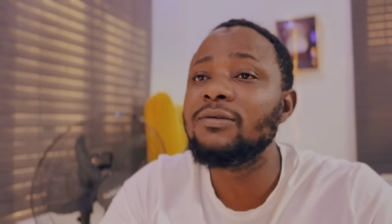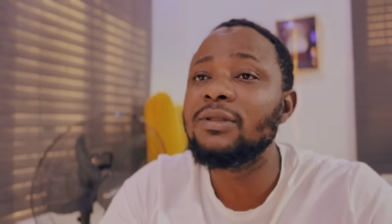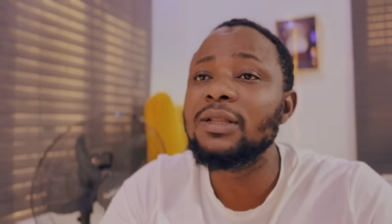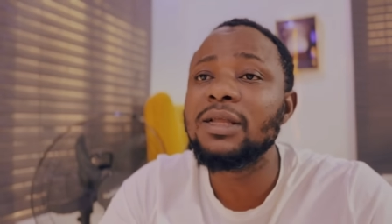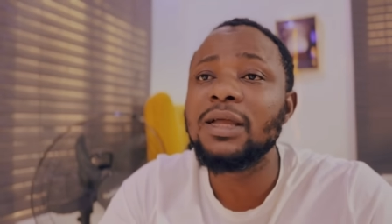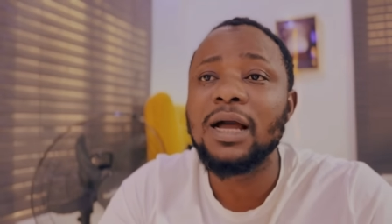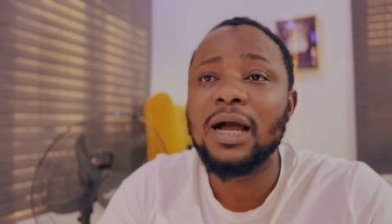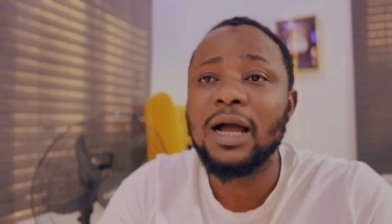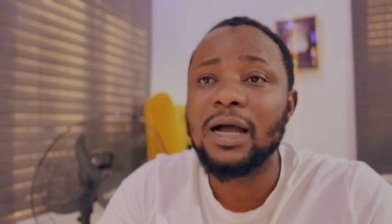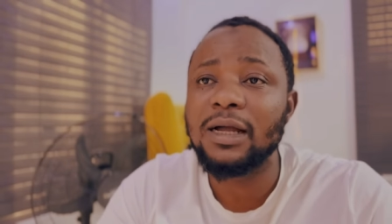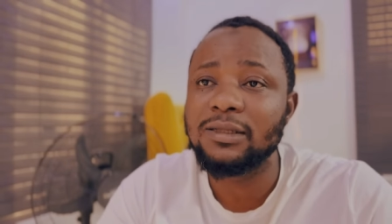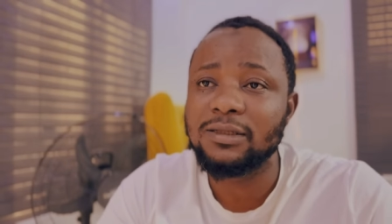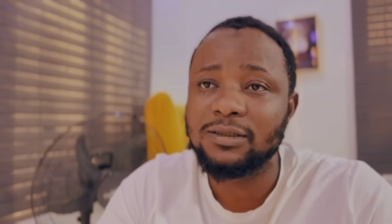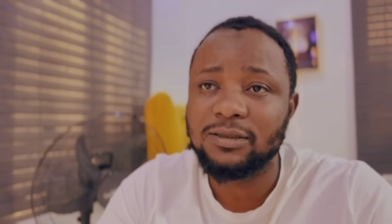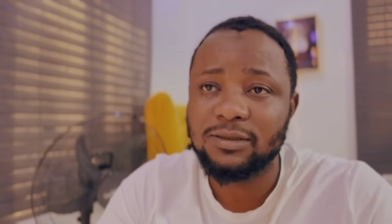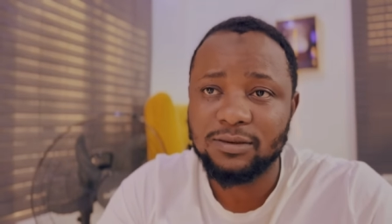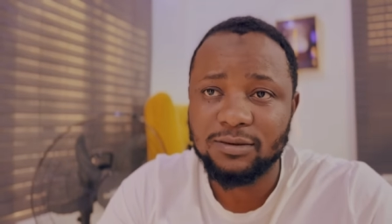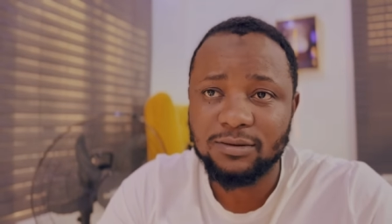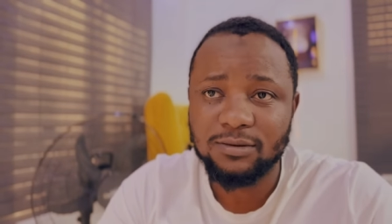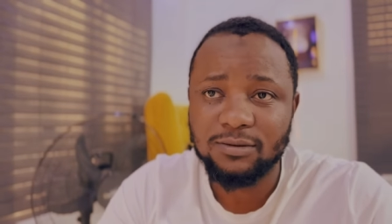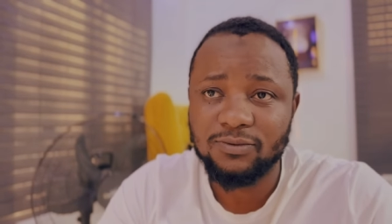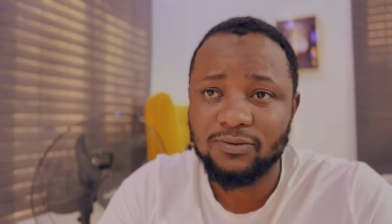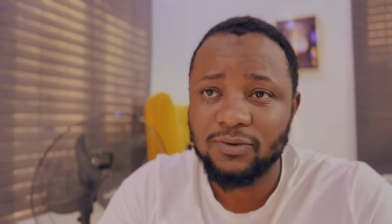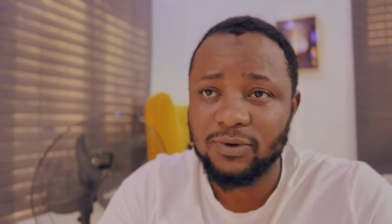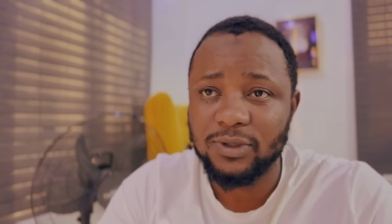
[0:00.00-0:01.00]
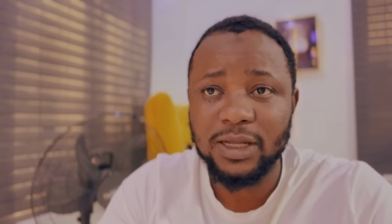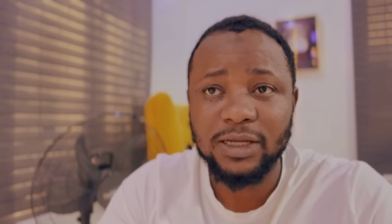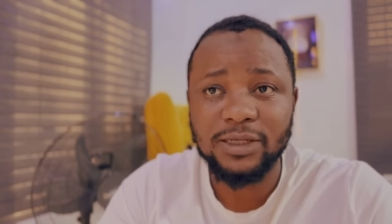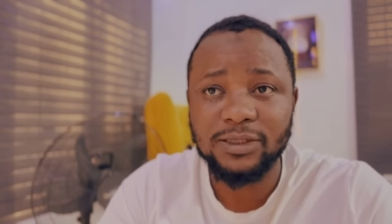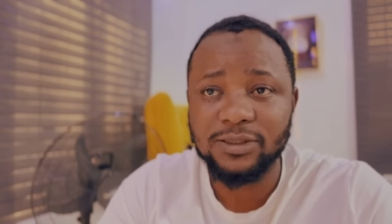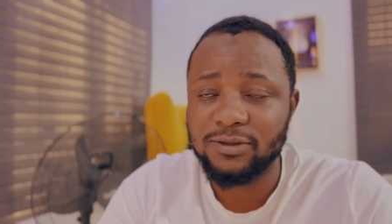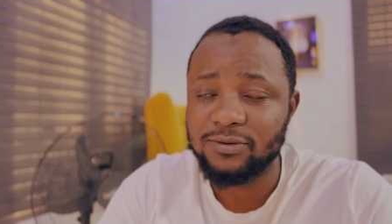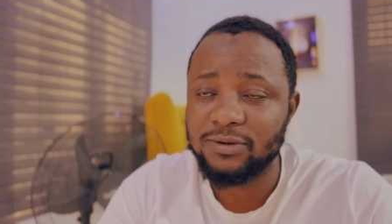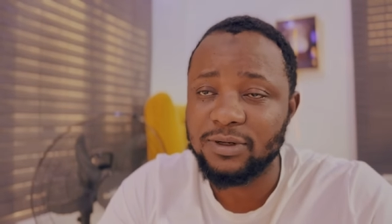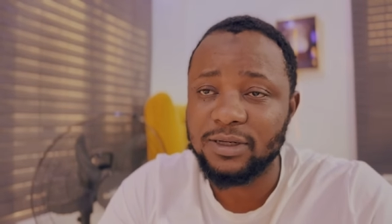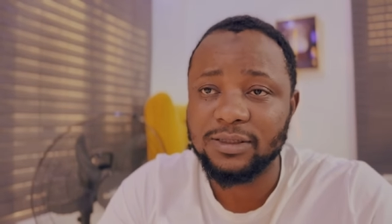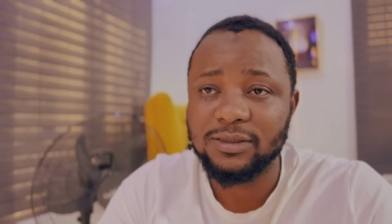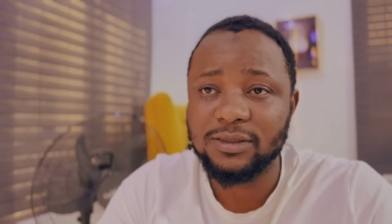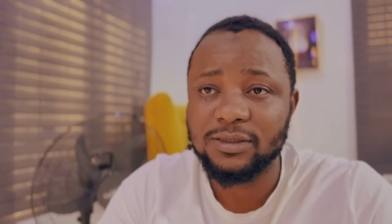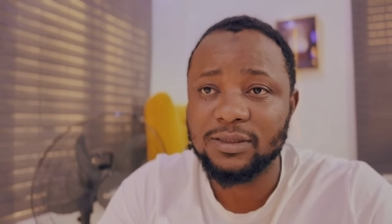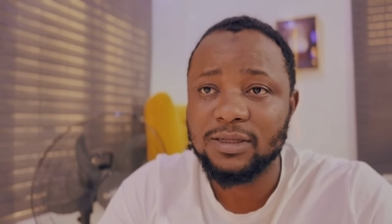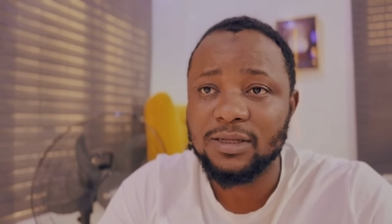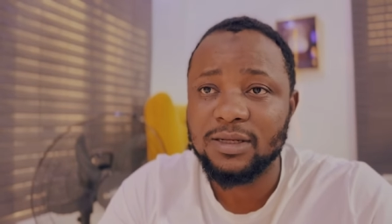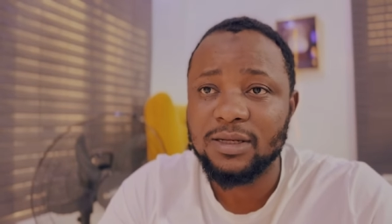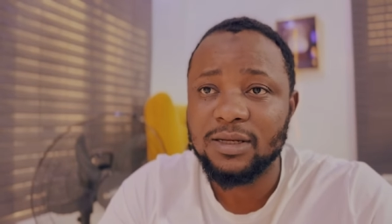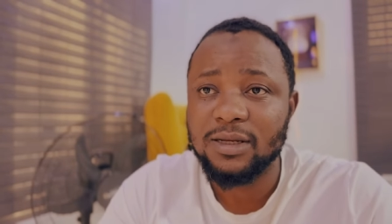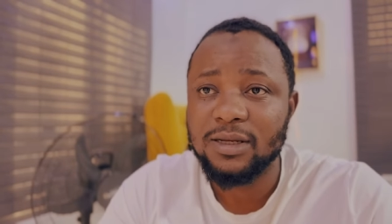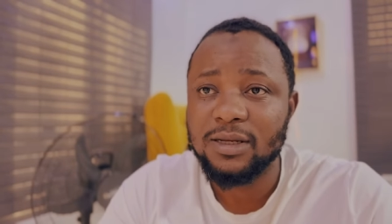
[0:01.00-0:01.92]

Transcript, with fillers: really hard for Nigerians.